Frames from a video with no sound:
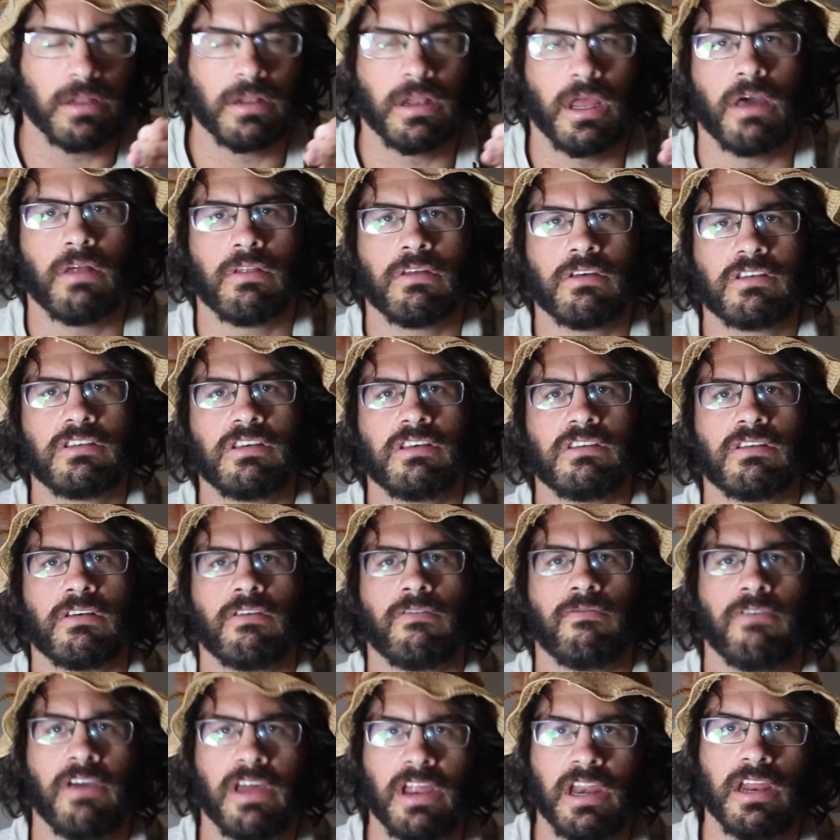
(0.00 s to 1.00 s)
Now this is
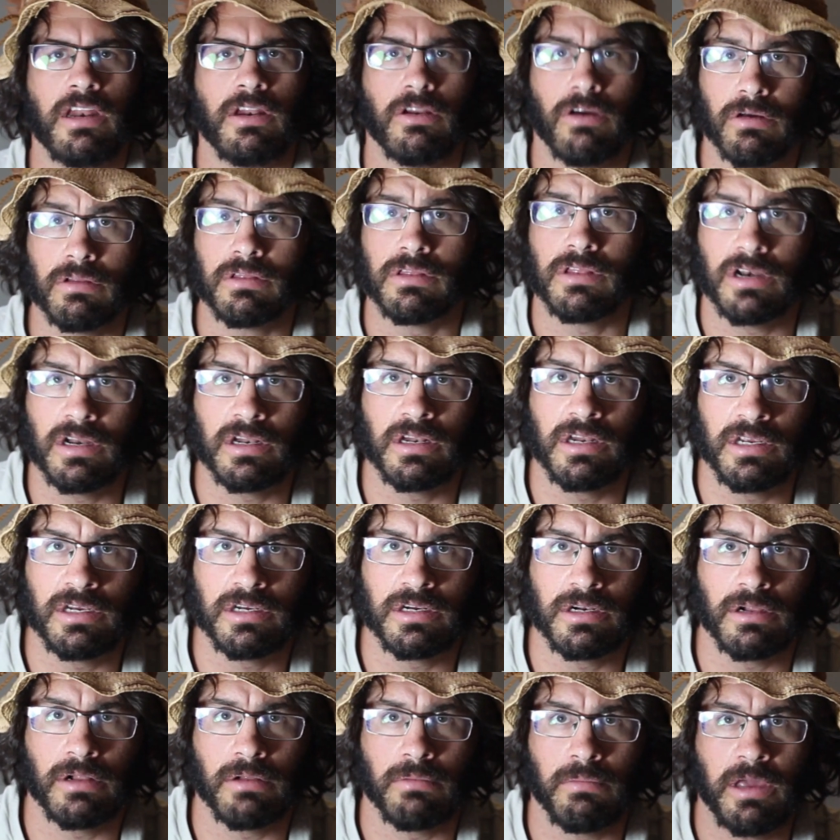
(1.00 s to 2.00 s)
a very
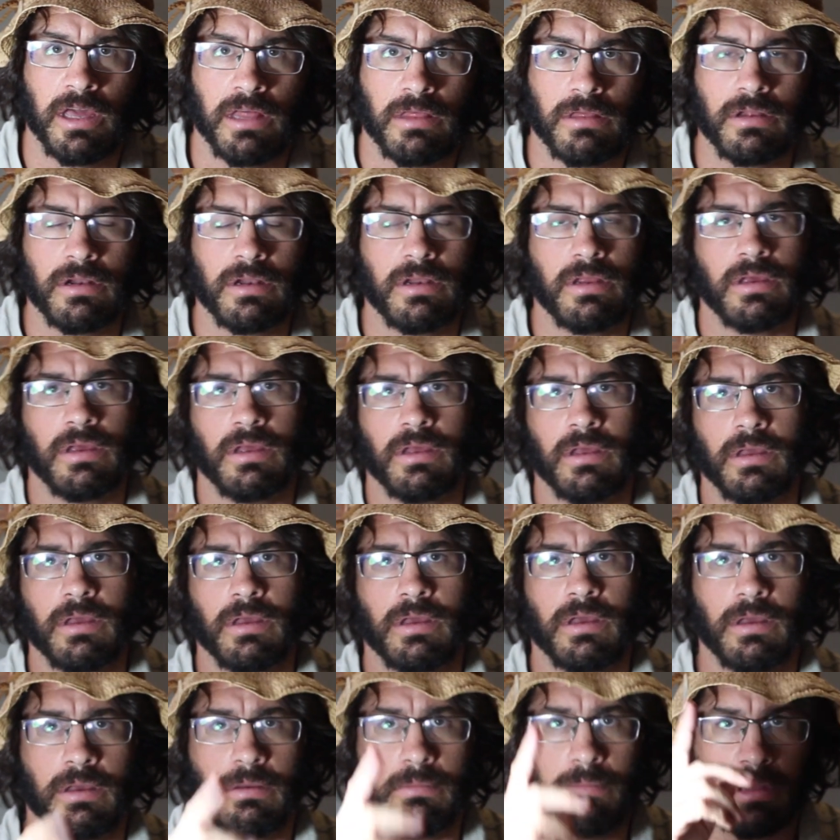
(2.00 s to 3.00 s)
non-traditional method,
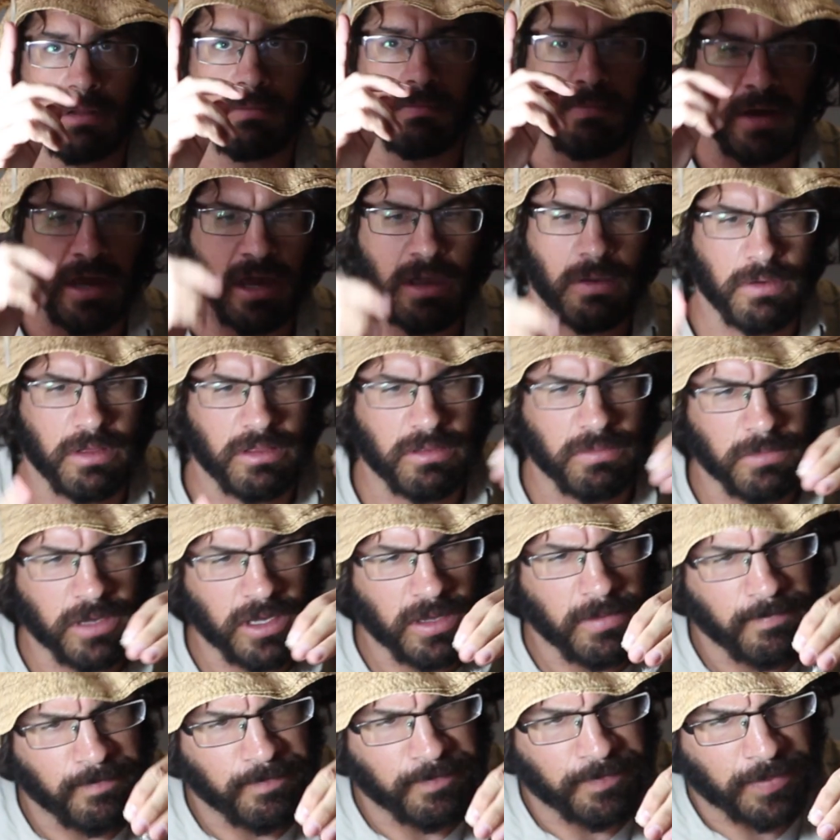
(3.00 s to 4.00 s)
but bear with
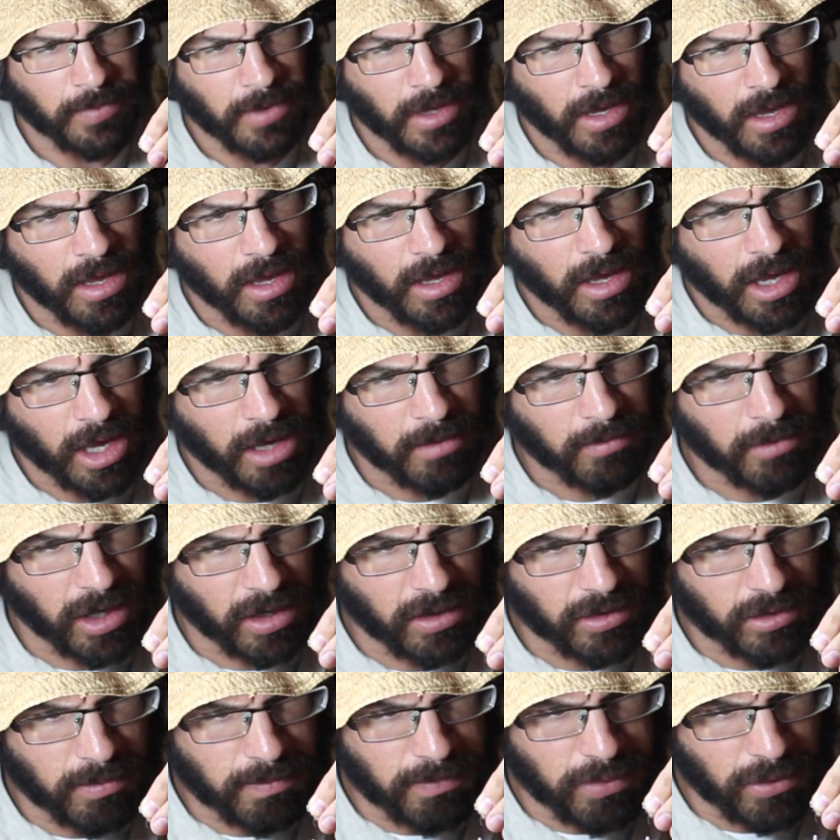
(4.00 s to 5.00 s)
me. I'm
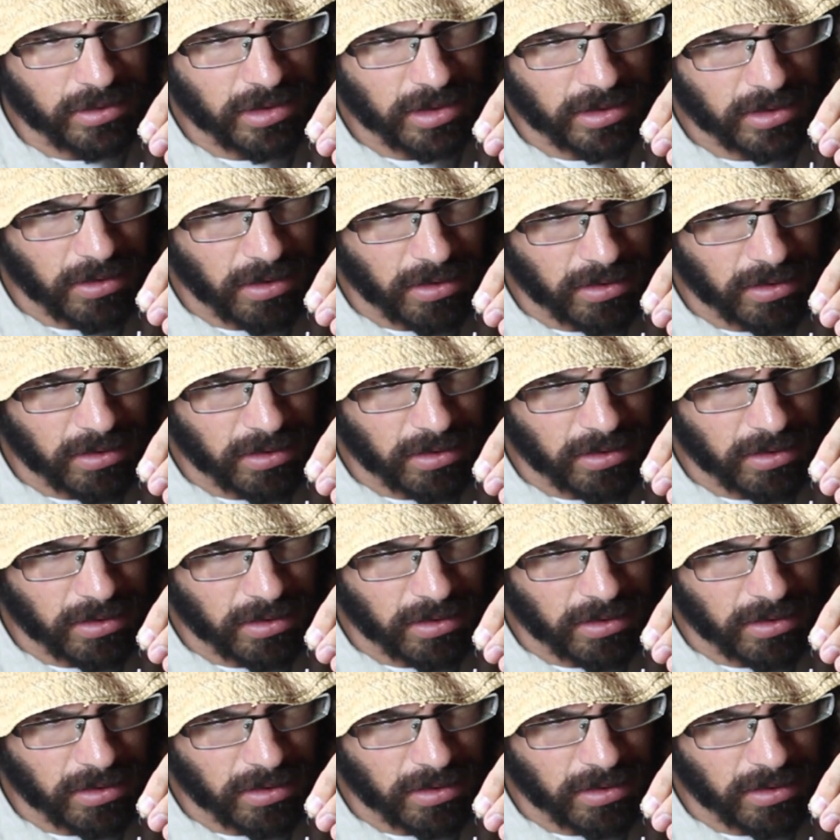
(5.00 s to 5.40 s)
going to put it